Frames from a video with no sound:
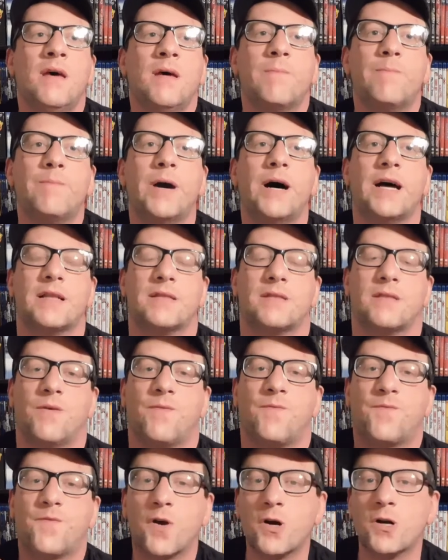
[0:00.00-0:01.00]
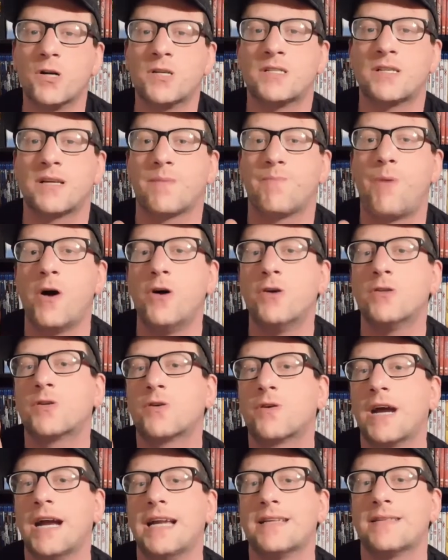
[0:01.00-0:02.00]
But the first
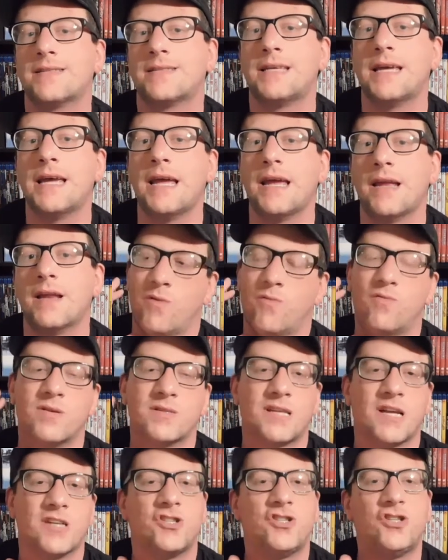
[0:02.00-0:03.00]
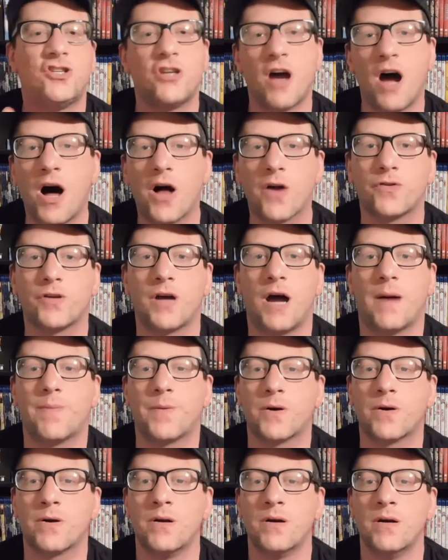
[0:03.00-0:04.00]
post-credit scene was a
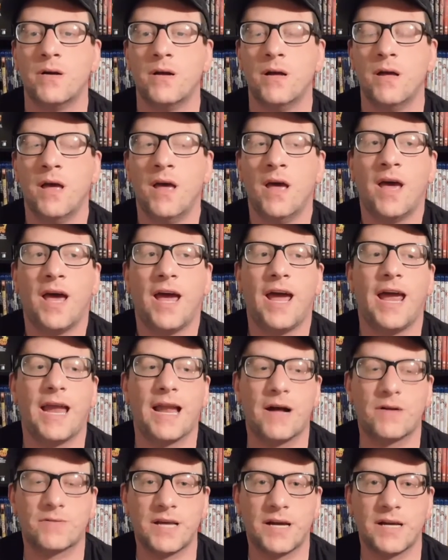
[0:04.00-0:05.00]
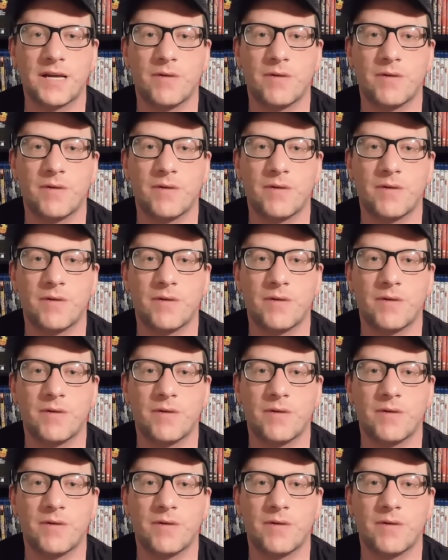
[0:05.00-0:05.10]
jaw-dropper, and I'll tell